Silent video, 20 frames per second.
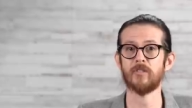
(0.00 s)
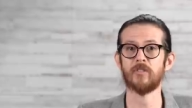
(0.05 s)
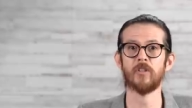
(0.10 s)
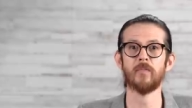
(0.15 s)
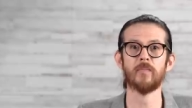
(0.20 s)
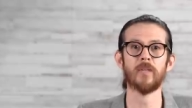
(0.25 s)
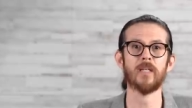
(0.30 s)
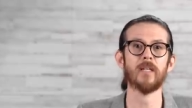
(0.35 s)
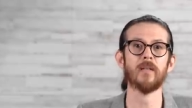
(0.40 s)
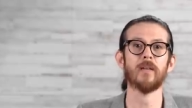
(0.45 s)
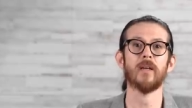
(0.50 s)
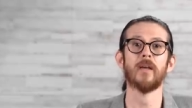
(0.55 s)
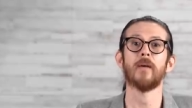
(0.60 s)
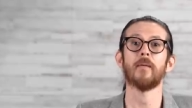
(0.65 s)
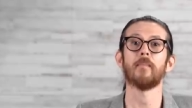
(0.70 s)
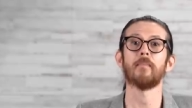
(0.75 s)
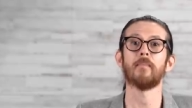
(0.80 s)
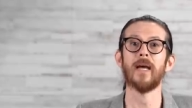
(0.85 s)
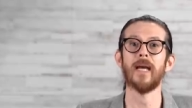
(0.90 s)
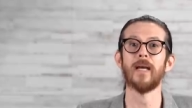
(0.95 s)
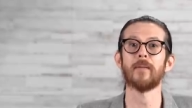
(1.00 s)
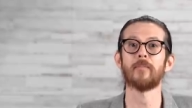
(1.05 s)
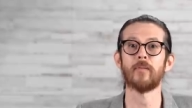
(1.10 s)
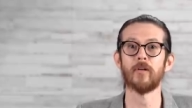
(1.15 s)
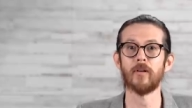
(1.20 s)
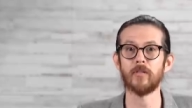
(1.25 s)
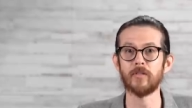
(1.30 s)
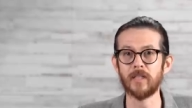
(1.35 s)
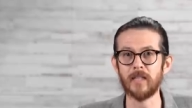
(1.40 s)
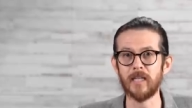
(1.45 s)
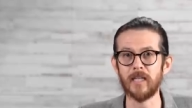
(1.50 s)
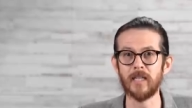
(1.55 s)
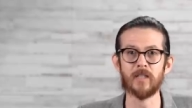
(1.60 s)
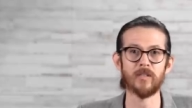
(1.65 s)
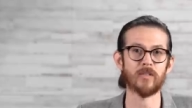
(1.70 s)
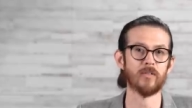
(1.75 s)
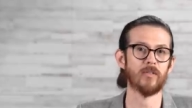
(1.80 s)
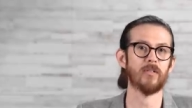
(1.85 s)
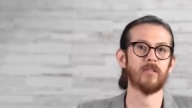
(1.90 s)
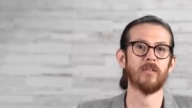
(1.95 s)
too many bad
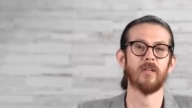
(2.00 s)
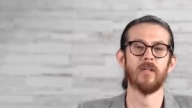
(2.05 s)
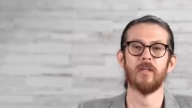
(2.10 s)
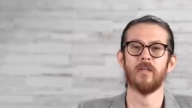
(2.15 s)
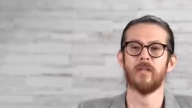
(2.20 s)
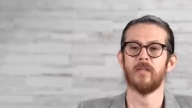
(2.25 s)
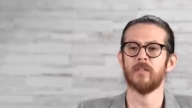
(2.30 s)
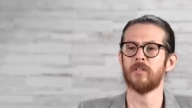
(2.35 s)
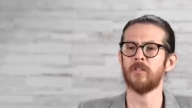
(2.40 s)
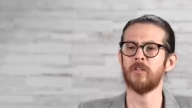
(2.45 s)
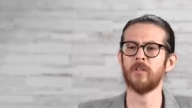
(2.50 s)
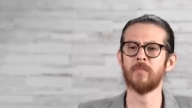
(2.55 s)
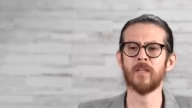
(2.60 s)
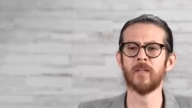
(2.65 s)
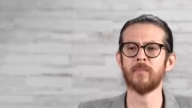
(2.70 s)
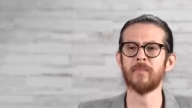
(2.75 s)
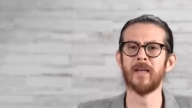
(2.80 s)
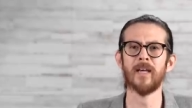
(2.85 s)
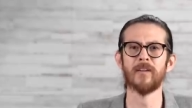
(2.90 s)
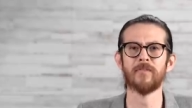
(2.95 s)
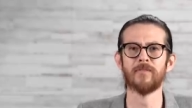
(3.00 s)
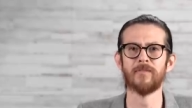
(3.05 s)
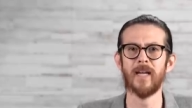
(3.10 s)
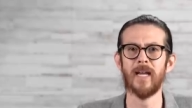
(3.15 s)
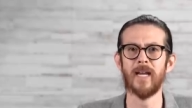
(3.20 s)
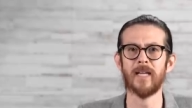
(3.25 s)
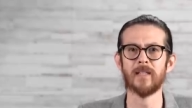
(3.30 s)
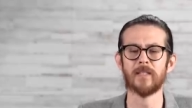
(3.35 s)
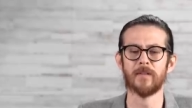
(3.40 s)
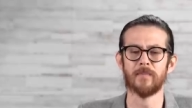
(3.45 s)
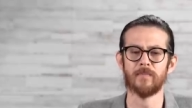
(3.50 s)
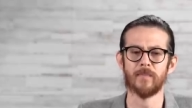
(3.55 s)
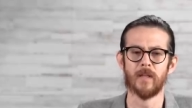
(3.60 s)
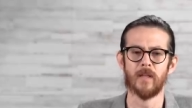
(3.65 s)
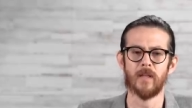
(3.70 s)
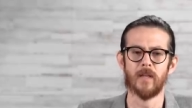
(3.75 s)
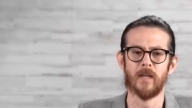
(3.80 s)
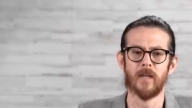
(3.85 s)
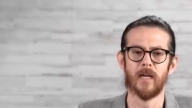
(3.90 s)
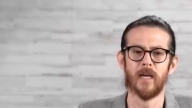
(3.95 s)
proteins, or too many bad fats,
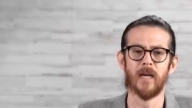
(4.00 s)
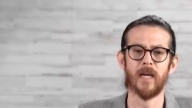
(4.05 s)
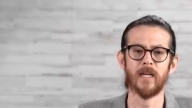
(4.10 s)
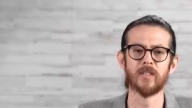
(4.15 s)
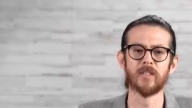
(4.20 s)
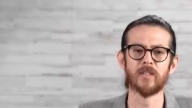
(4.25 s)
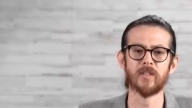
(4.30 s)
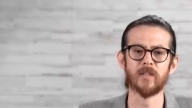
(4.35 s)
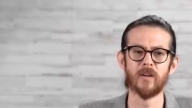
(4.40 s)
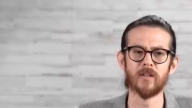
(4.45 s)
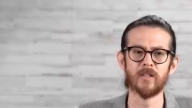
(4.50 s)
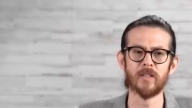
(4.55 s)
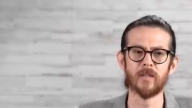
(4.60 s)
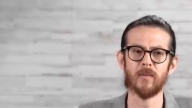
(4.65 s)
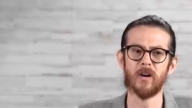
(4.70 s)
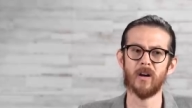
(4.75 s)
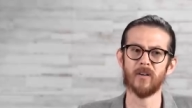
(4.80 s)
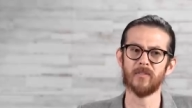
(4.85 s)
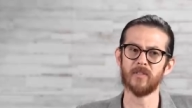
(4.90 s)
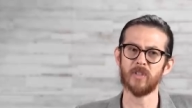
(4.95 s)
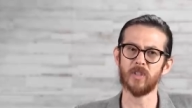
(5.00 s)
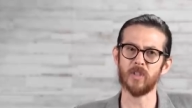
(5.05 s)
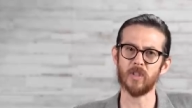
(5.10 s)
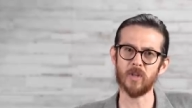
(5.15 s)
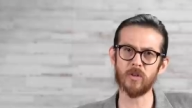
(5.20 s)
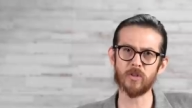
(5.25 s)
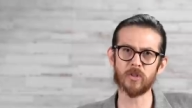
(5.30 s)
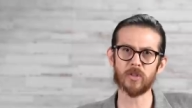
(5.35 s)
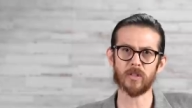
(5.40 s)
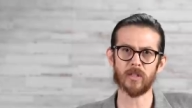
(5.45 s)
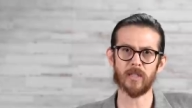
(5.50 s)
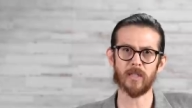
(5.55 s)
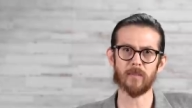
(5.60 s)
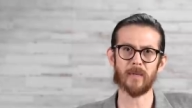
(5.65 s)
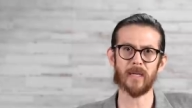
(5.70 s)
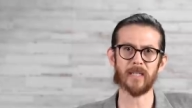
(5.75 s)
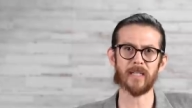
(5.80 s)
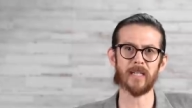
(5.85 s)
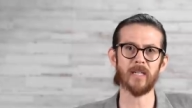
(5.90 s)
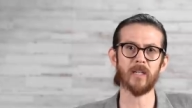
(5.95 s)
I start them off usually
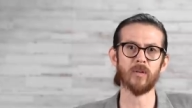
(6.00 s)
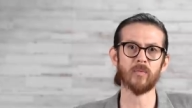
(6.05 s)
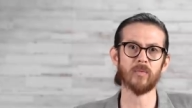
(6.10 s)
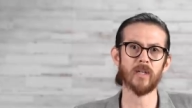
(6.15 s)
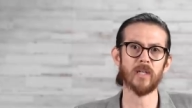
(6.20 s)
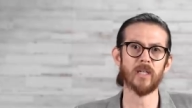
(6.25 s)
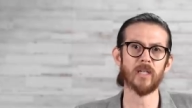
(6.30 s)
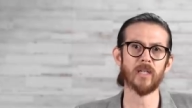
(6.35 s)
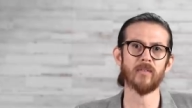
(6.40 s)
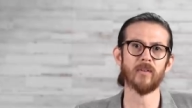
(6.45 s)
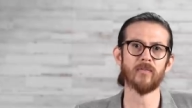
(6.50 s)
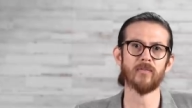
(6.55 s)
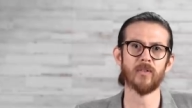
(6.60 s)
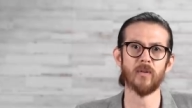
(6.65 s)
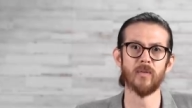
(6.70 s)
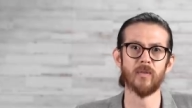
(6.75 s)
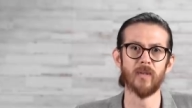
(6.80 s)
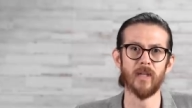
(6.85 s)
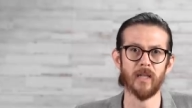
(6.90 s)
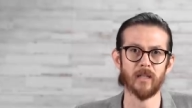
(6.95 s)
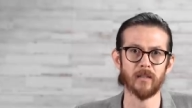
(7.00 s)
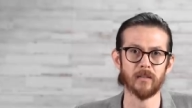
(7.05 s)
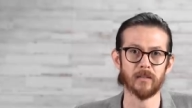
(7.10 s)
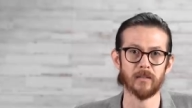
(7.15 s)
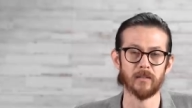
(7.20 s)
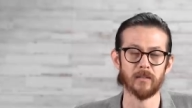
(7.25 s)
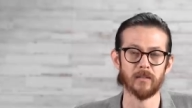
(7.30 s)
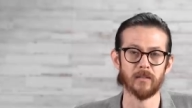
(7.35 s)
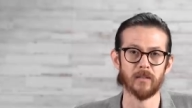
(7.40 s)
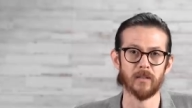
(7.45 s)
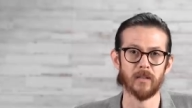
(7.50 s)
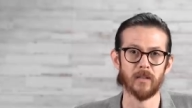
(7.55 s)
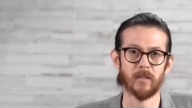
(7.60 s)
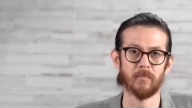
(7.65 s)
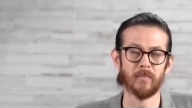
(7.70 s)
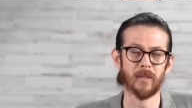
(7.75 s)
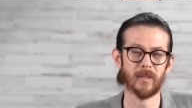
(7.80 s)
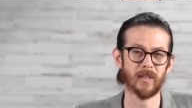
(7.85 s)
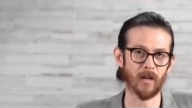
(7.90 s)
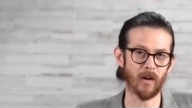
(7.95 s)
by getting rid of a few things.
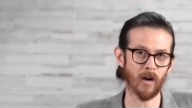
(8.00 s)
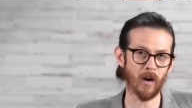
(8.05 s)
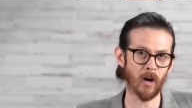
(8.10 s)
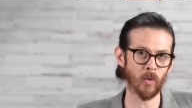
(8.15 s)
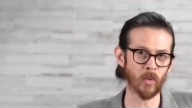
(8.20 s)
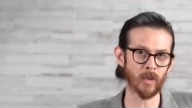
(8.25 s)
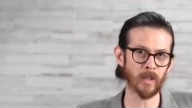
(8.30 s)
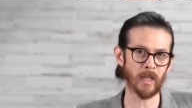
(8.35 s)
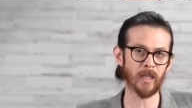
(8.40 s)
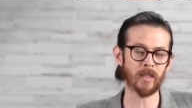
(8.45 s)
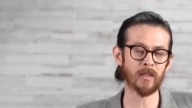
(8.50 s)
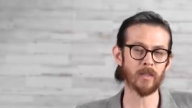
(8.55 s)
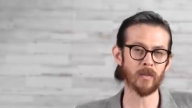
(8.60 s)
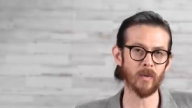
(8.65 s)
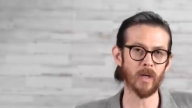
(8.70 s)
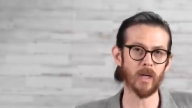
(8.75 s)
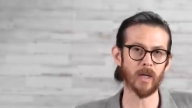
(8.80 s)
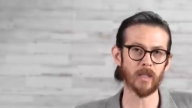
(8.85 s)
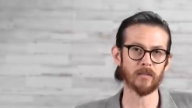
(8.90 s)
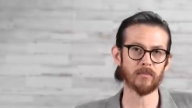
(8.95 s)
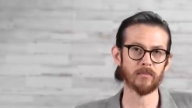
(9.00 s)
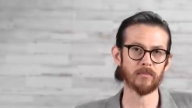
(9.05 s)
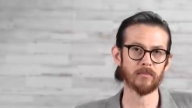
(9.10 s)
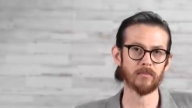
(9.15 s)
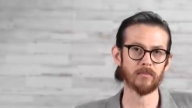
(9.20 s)
But they're all related to what?